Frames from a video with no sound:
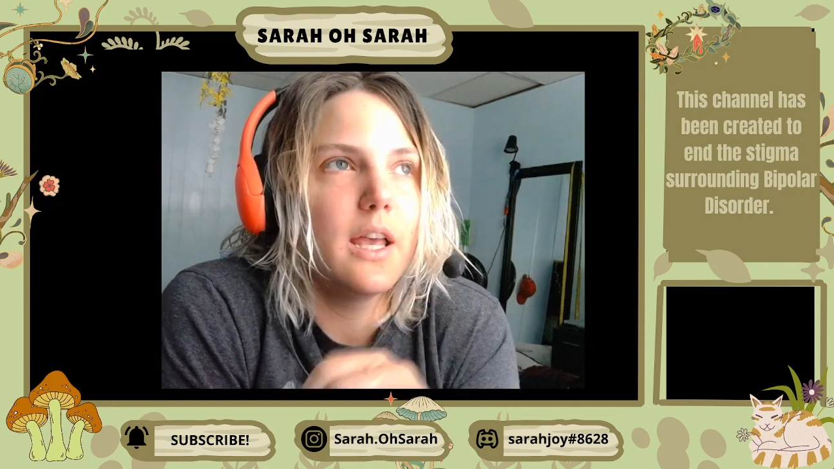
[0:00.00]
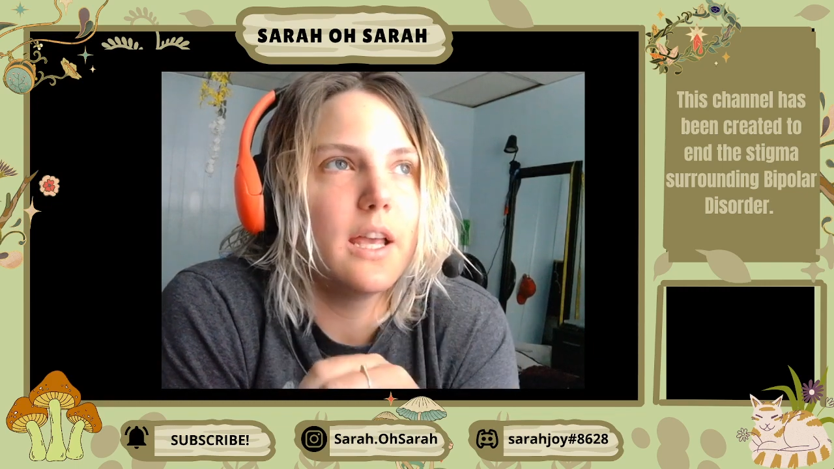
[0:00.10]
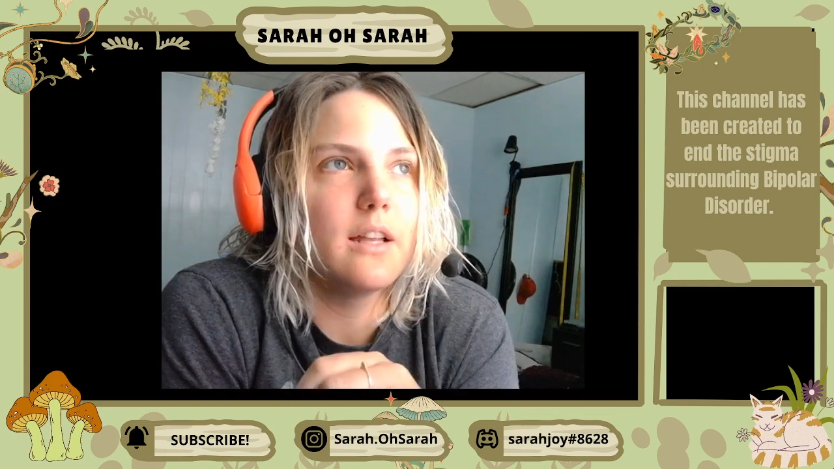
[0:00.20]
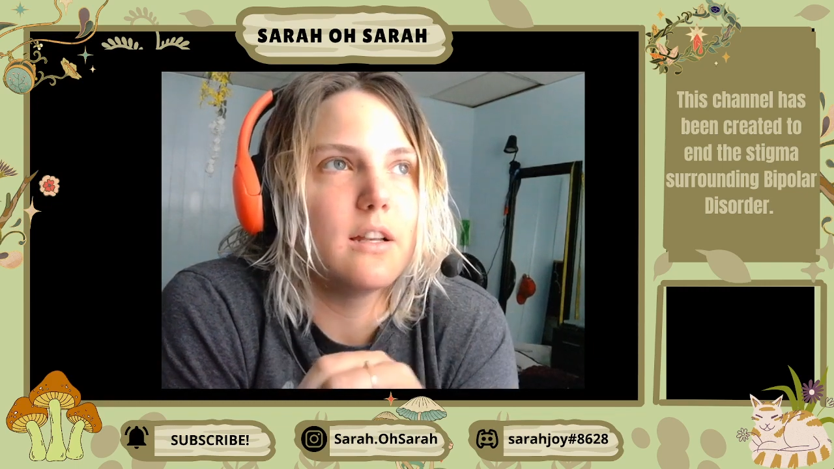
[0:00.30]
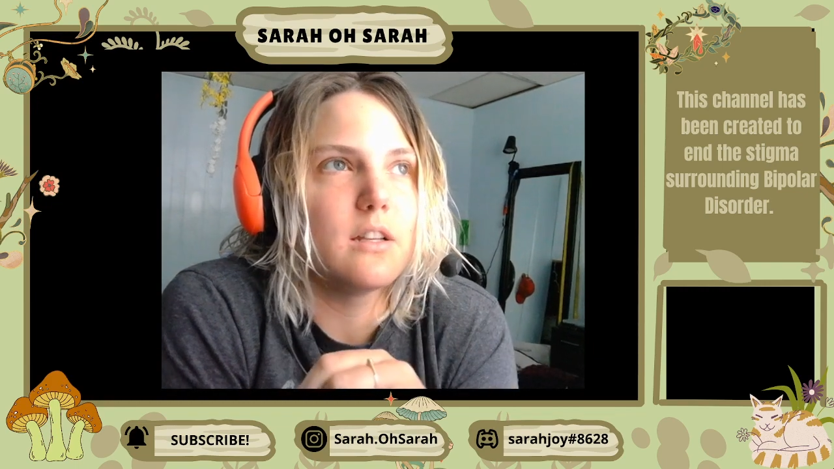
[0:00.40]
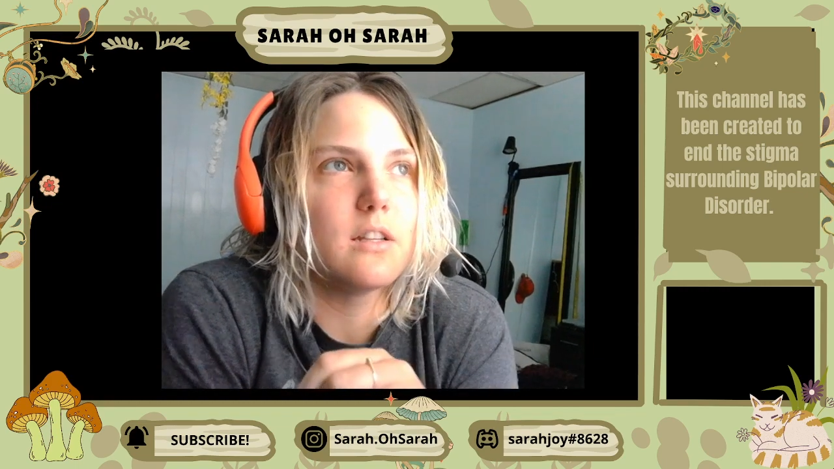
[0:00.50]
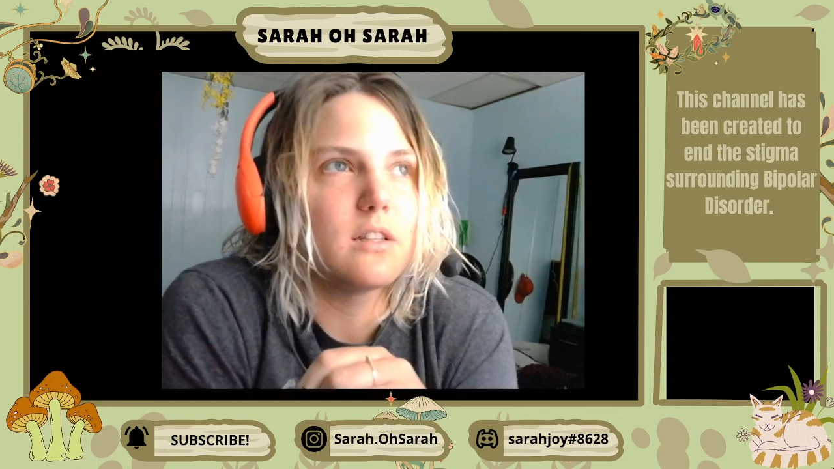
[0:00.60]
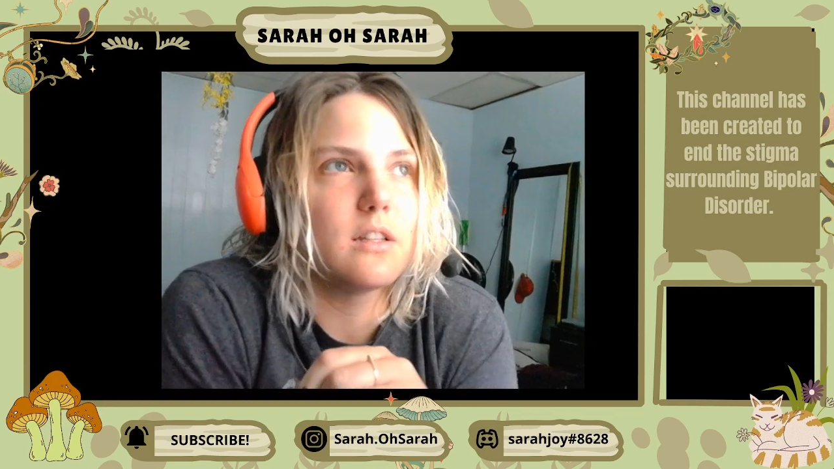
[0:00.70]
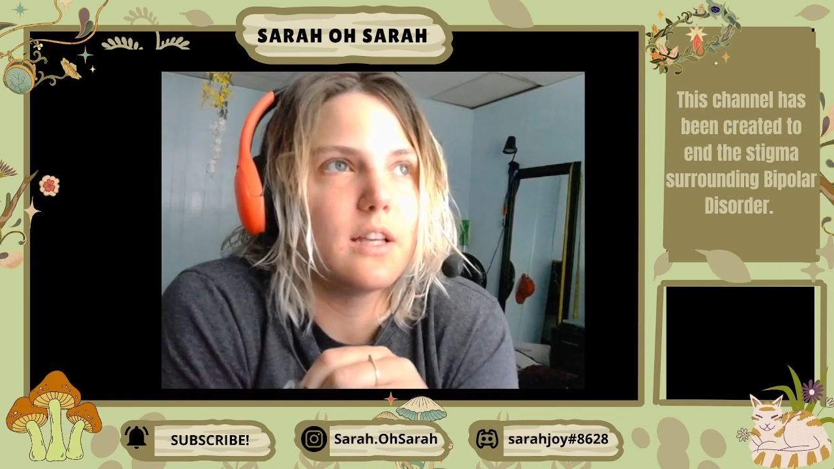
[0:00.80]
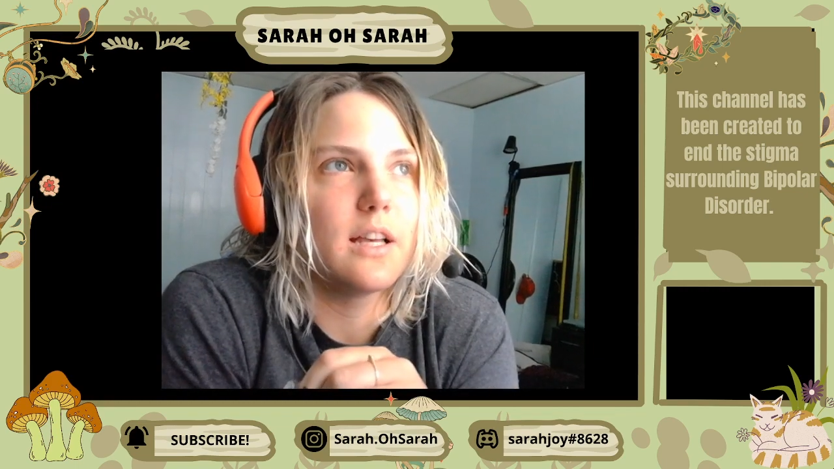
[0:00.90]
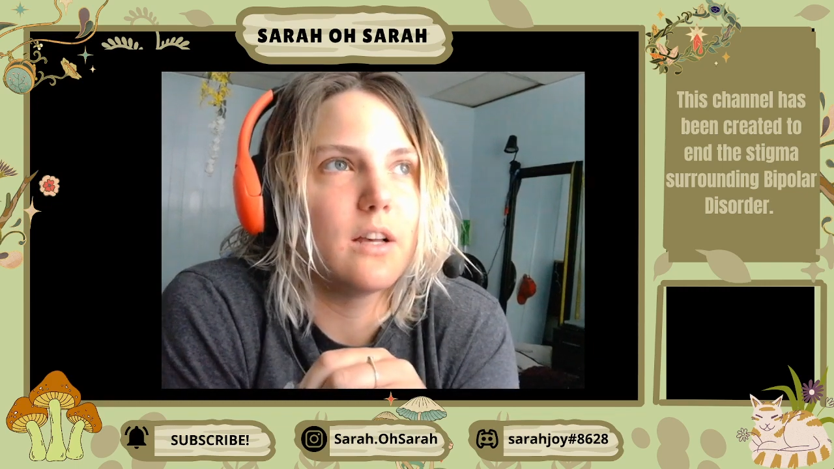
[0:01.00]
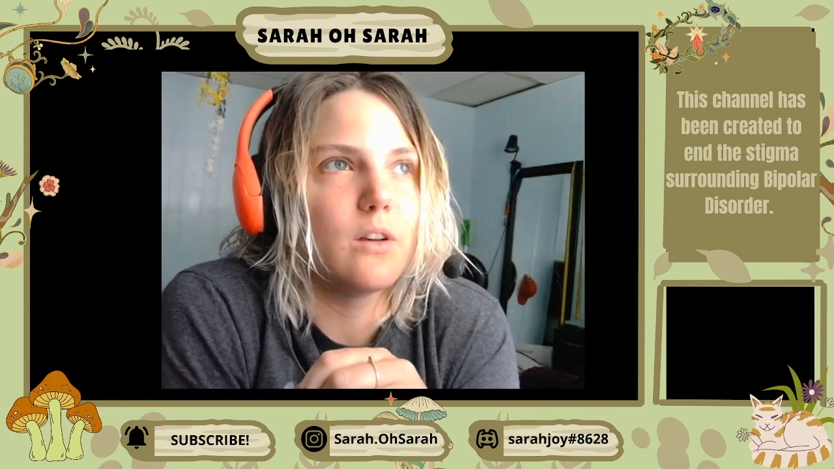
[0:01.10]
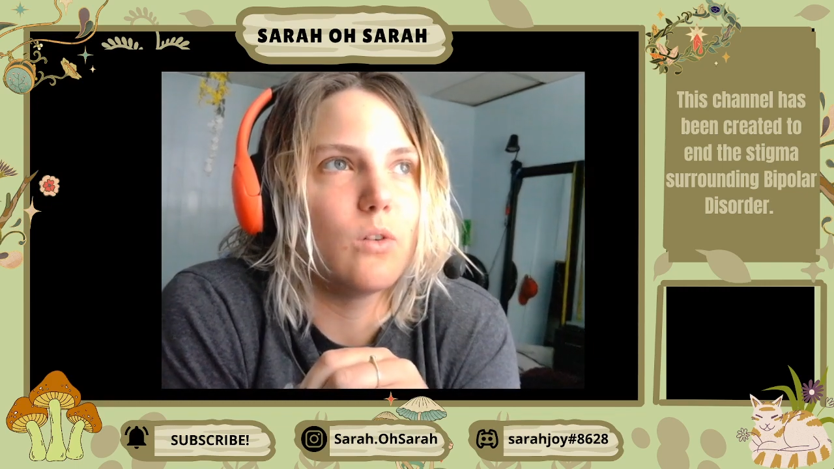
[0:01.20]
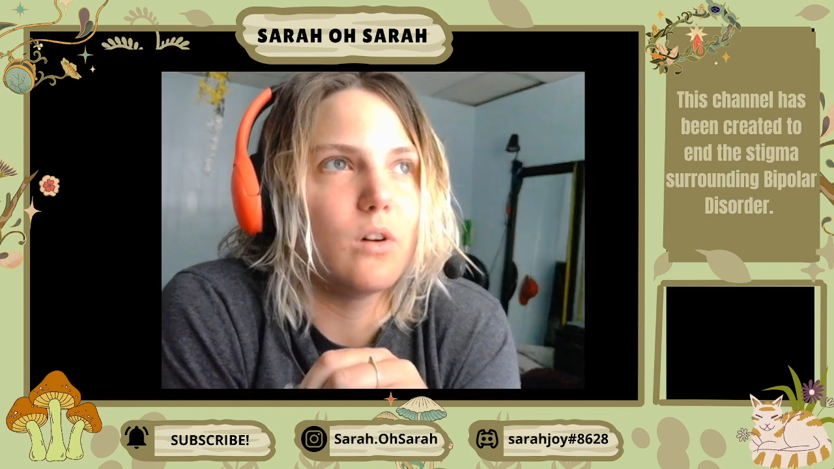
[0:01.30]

And how